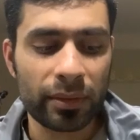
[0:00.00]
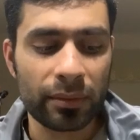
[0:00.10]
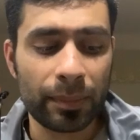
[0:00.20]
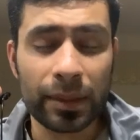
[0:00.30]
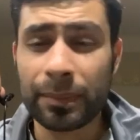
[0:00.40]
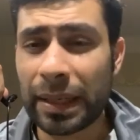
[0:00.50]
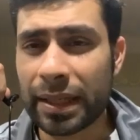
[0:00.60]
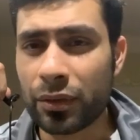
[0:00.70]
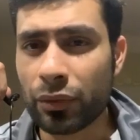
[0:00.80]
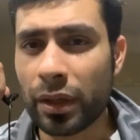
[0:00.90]
is back
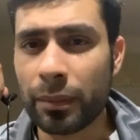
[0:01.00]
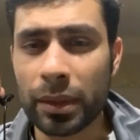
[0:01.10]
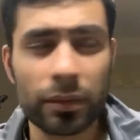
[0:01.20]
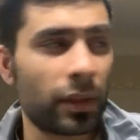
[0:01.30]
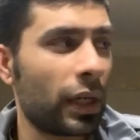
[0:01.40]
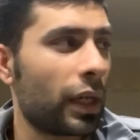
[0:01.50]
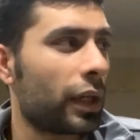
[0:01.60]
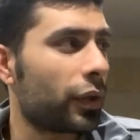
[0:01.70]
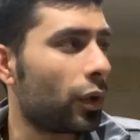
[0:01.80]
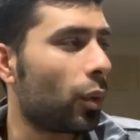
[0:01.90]
in training, because
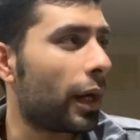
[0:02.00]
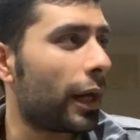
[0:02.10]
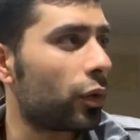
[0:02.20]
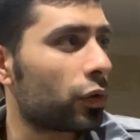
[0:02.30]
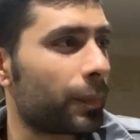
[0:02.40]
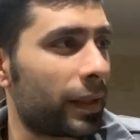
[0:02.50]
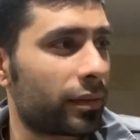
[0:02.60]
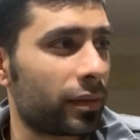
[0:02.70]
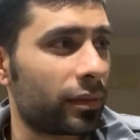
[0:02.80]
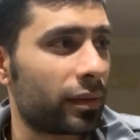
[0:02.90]
you know what? Errol
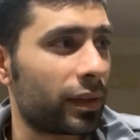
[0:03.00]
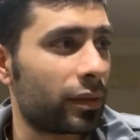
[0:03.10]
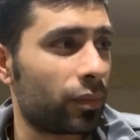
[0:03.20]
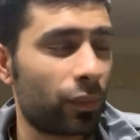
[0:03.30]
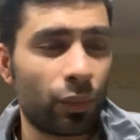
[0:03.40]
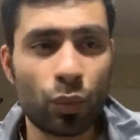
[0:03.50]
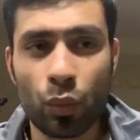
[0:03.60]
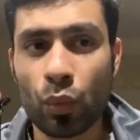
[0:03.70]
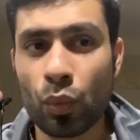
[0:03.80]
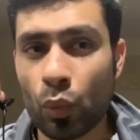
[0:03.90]
Spence is
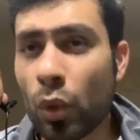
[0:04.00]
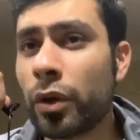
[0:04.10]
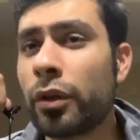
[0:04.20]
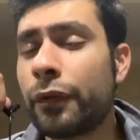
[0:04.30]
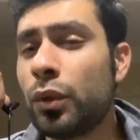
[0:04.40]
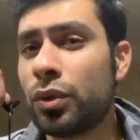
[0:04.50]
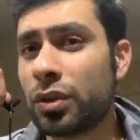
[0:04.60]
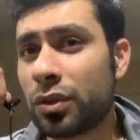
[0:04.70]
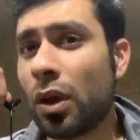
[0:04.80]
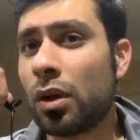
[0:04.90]
one of the future
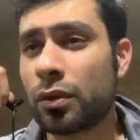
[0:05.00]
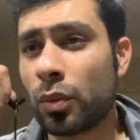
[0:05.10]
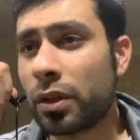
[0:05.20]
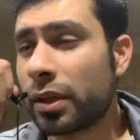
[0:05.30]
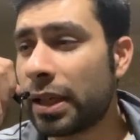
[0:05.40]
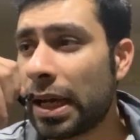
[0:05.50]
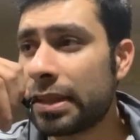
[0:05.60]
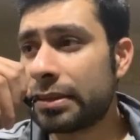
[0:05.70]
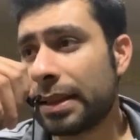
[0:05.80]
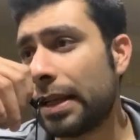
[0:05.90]
stars, one of the
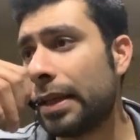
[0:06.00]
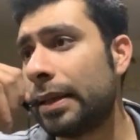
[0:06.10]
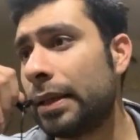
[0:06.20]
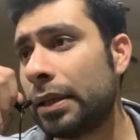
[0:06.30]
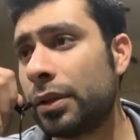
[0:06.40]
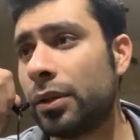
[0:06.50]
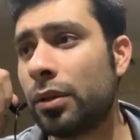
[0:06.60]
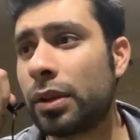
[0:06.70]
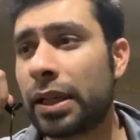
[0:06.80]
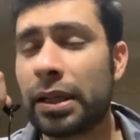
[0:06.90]
guys that, you
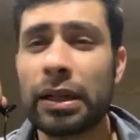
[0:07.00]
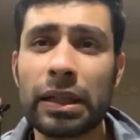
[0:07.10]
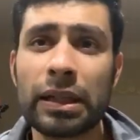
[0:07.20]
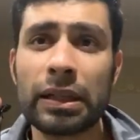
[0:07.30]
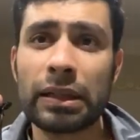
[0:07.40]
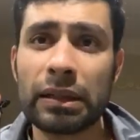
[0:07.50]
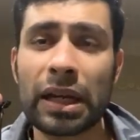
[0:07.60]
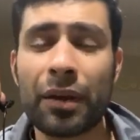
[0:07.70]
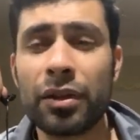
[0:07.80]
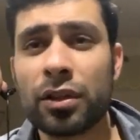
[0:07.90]
know, can
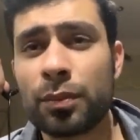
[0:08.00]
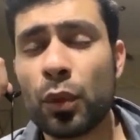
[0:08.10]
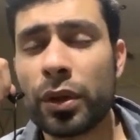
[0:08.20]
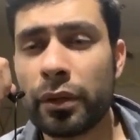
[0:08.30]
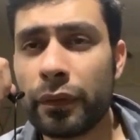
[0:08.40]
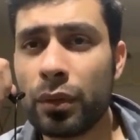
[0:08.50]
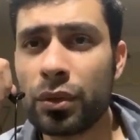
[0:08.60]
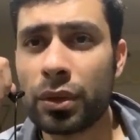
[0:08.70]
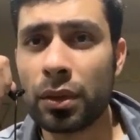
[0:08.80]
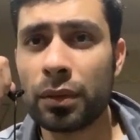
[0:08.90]
carry the sport in the
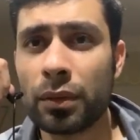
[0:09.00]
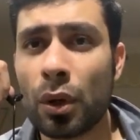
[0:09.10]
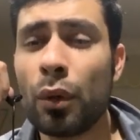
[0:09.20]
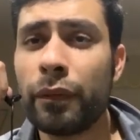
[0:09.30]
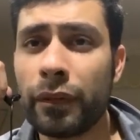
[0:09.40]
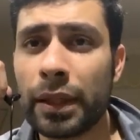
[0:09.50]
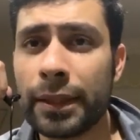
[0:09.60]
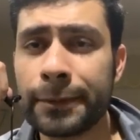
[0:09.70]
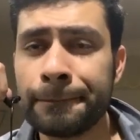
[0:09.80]
future, hopefully.